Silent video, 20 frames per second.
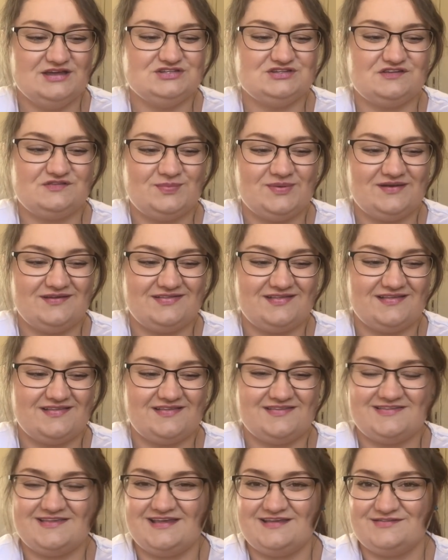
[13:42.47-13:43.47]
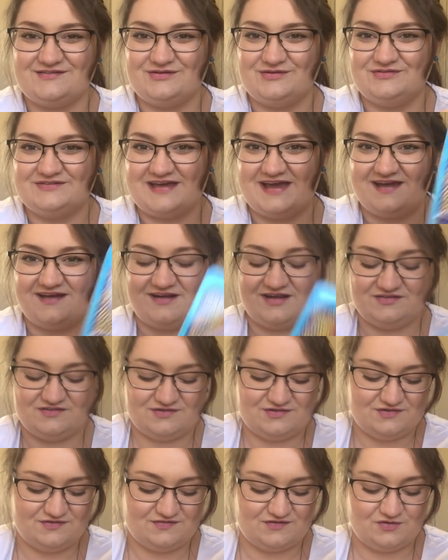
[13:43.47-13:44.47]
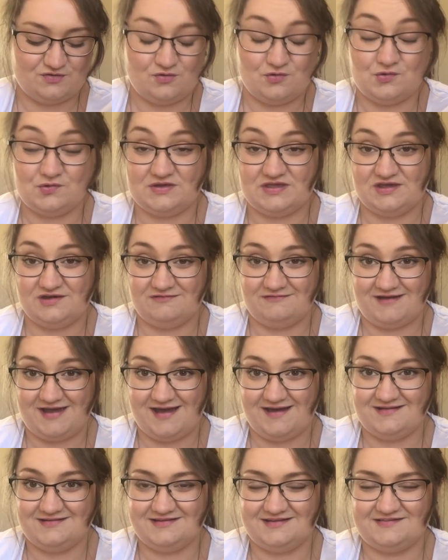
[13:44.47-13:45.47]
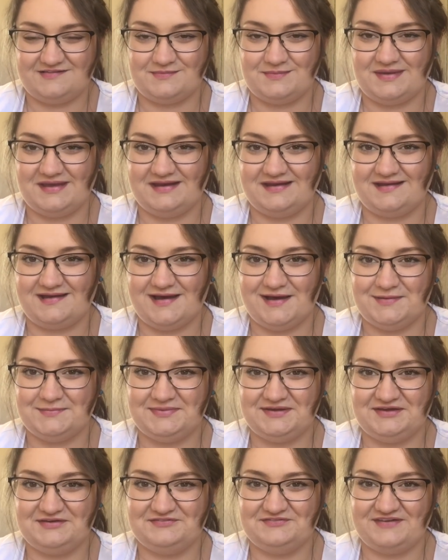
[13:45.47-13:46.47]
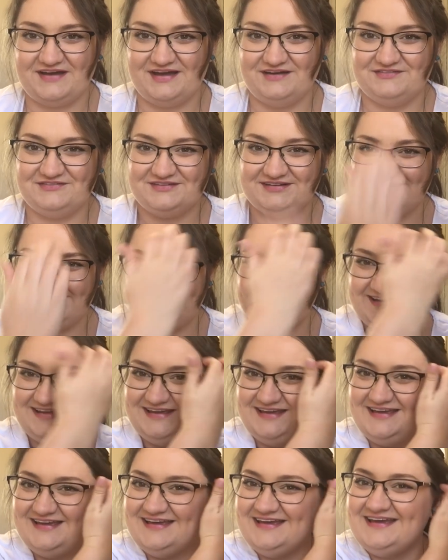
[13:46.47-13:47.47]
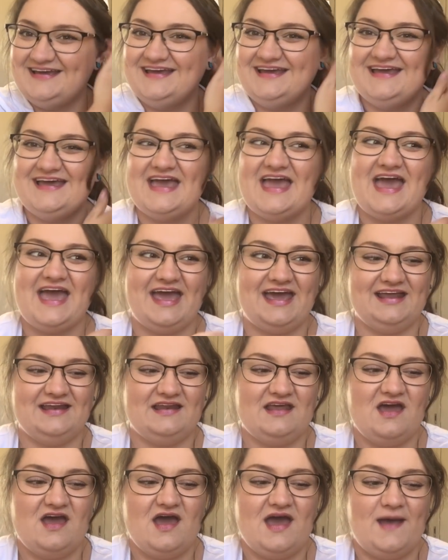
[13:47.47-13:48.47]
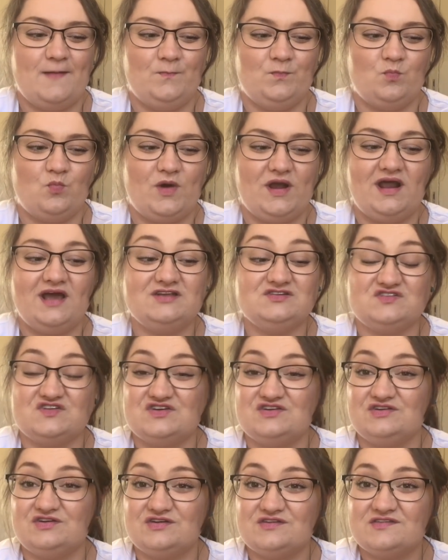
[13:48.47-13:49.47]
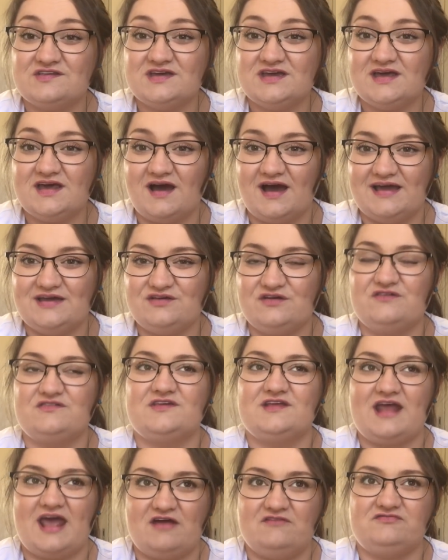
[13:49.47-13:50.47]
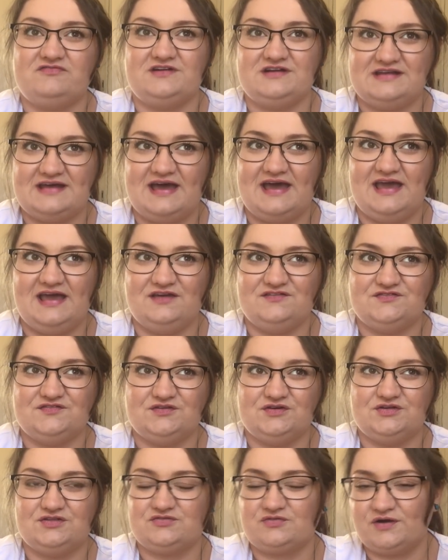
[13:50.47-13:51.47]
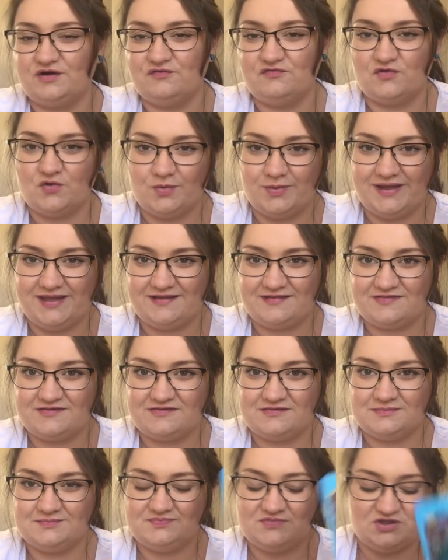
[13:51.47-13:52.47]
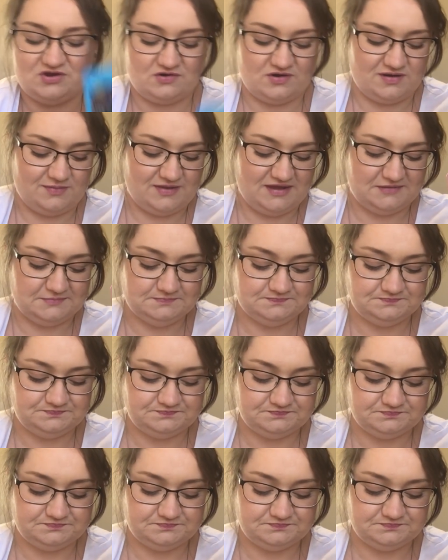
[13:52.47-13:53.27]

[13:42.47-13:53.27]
Just because it's a seasonal deck and I don't use it all year round doesn't mean it can't be a favorite. And when I do use it, I use it every day for 3 or 4 weeks. You know what I mean?